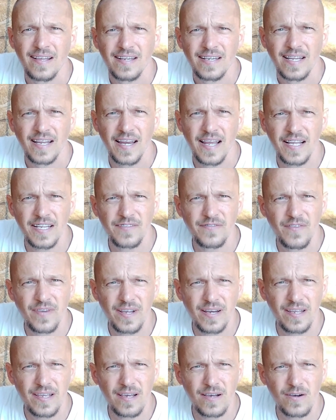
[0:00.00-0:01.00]
Today's
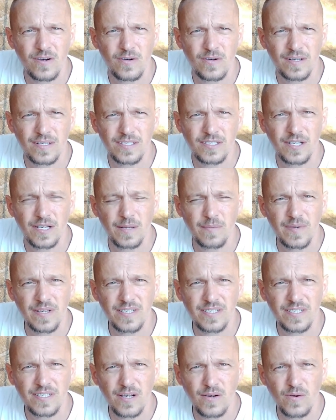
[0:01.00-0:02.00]
video is going to be
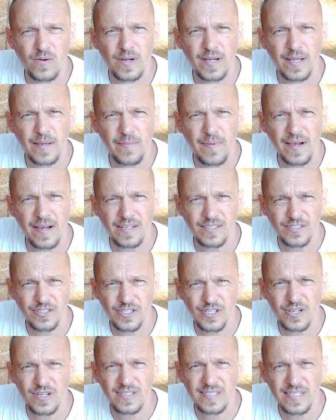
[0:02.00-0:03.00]
solely about
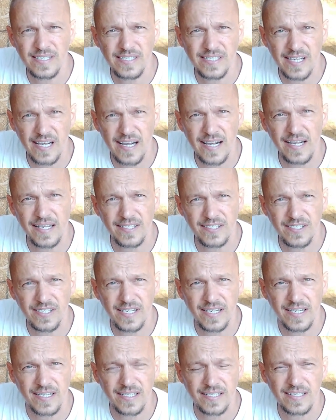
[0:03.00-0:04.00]
Jersey giant
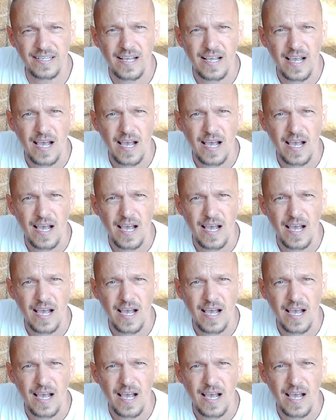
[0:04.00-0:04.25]
chickens.